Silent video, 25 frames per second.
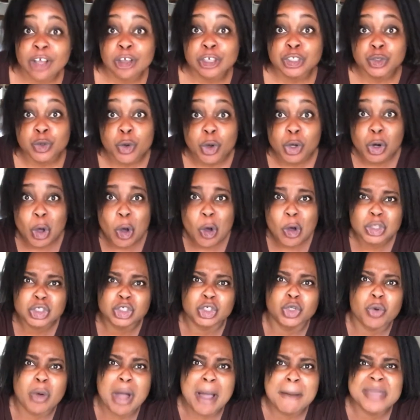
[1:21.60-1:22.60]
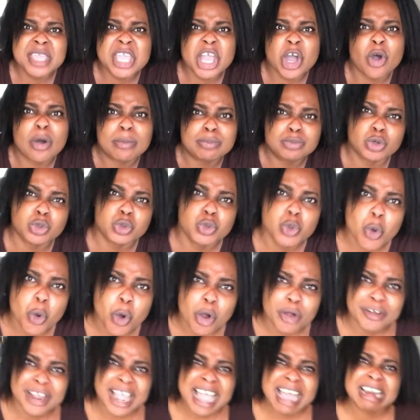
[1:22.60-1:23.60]
show you how she do a makeup
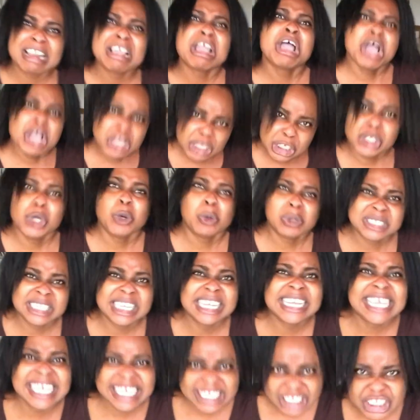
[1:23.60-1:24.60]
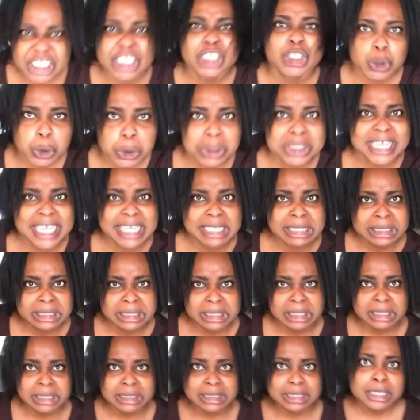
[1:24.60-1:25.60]
tutorial using kitchen
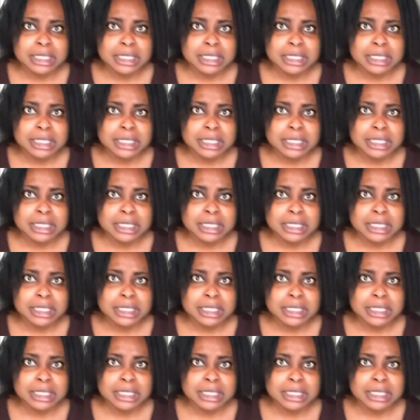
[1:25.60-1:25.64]
utensils.